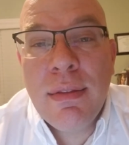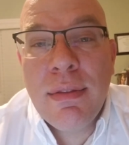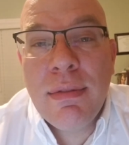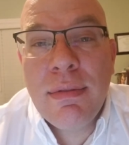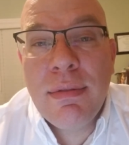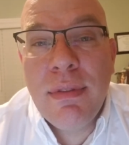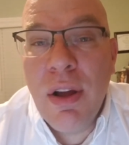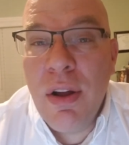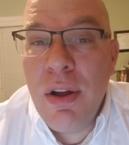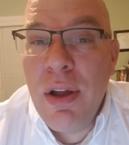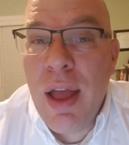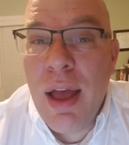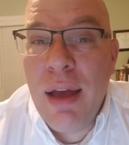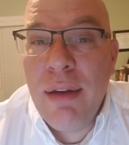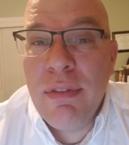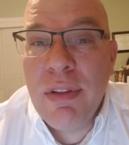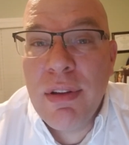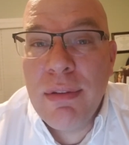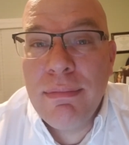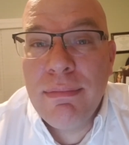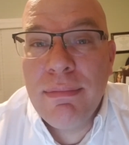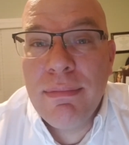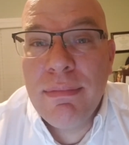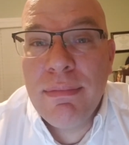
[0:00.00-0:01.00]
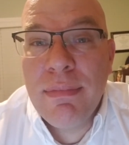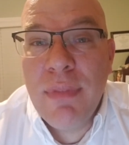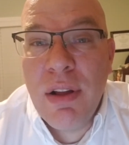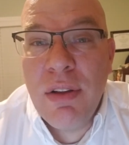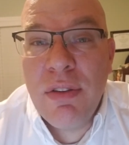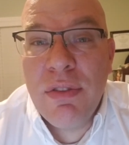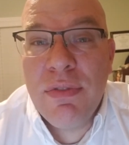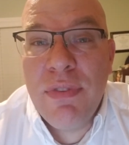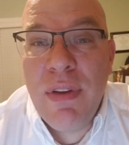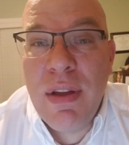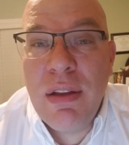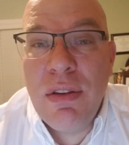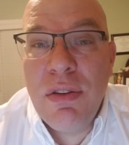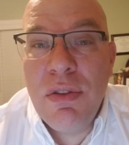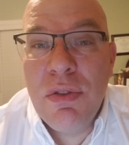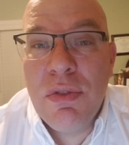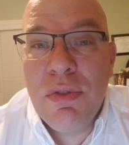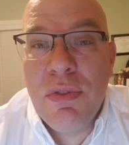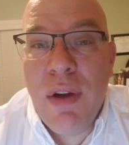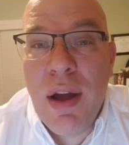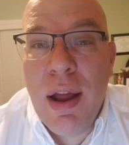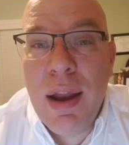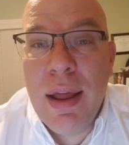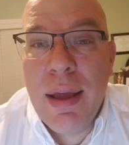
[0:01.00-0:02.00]
There you have it. There's your Fake News
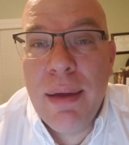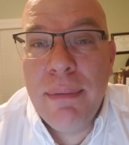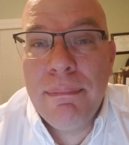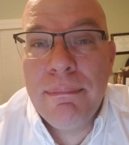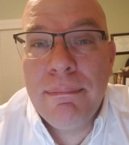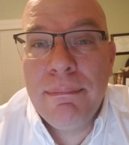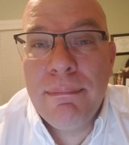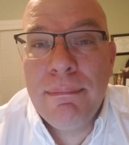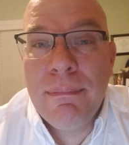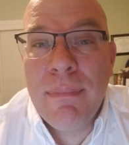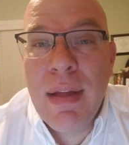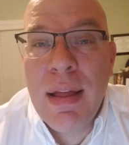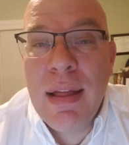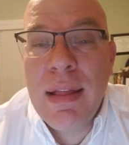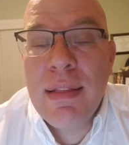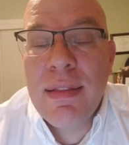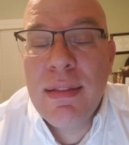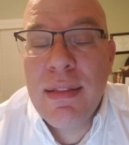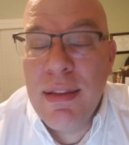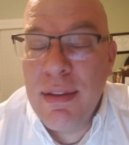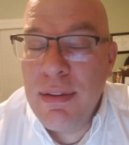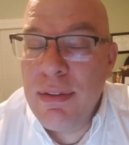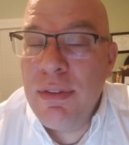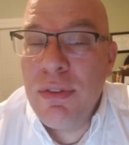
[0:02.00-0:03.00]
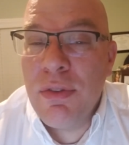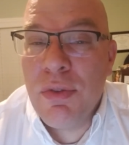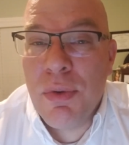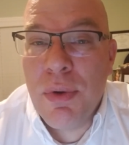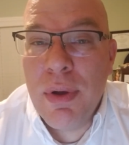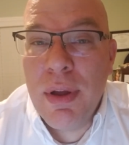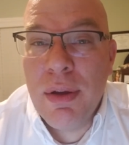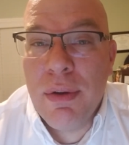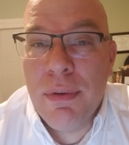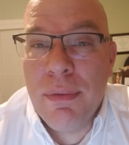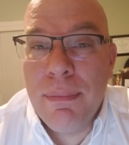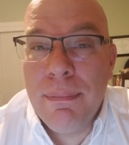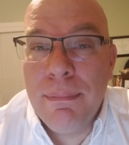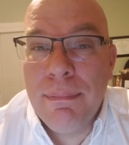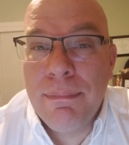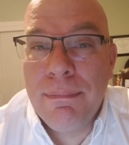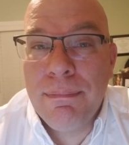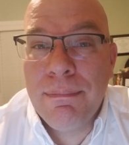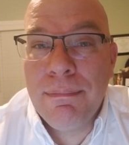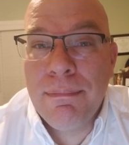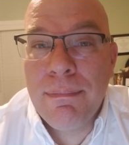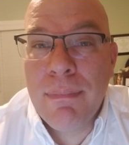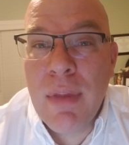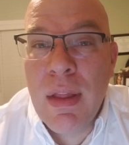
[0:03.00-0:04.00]
Friday. This is real.
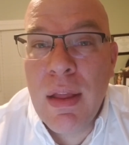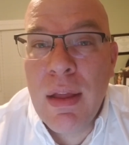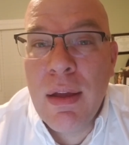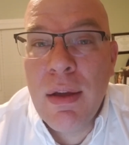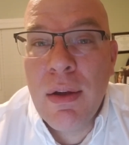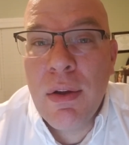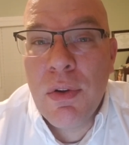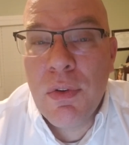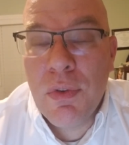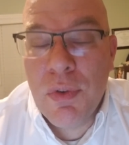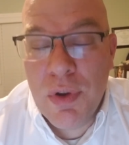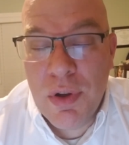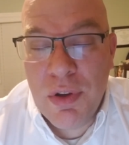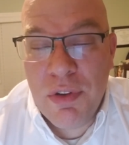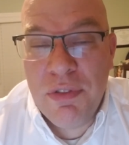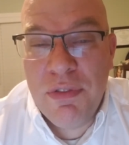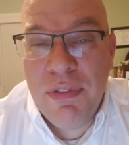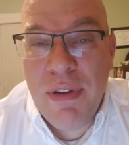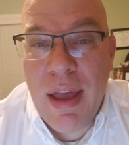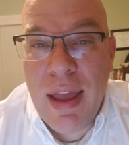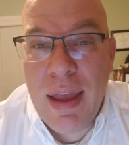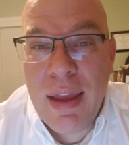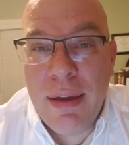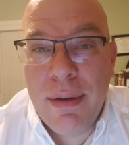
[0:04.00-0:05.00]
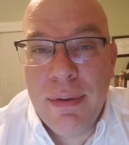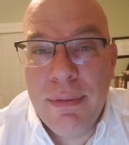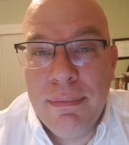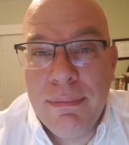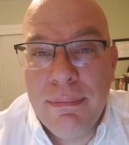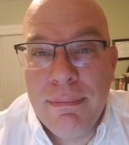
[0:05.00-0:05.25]
Real fake.